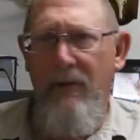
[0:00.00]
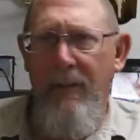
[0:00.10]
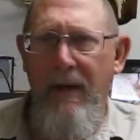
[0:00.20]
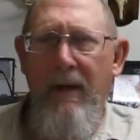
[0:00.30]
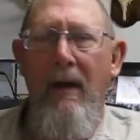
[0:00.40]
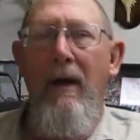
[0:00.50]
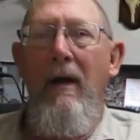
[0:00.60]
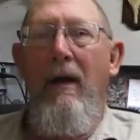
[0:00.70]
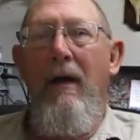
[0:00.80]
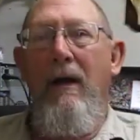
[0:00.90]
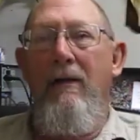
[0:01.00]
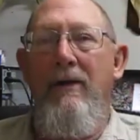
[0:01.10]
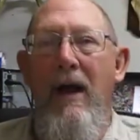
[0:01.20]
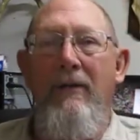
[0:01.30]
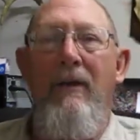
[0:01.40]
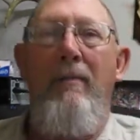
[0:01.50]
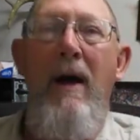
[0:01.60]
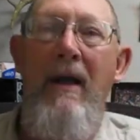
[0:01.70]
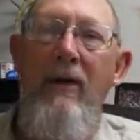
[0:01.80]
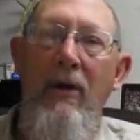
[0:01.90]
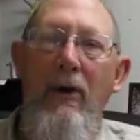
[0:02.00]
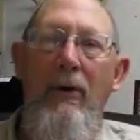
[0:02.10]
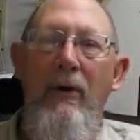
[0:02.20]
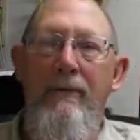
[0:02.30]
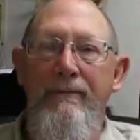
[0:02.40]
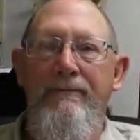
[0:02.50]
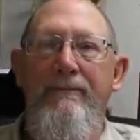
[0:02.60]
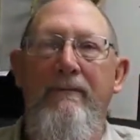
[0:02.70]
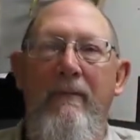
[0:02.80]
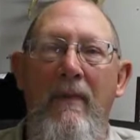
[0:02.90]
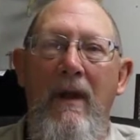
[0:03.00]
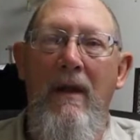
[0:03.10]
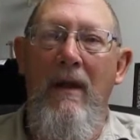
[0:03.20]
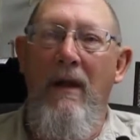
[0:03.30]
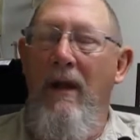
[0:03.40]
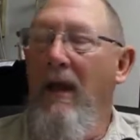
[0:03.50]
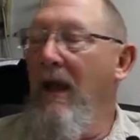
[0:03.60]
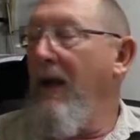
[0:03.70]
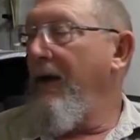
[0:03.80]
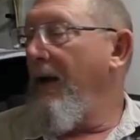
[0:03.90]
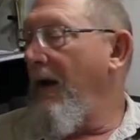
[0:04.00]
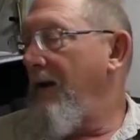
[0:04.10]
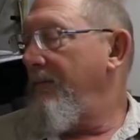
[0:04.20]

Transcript: me, Jason, the Bayou Guru. And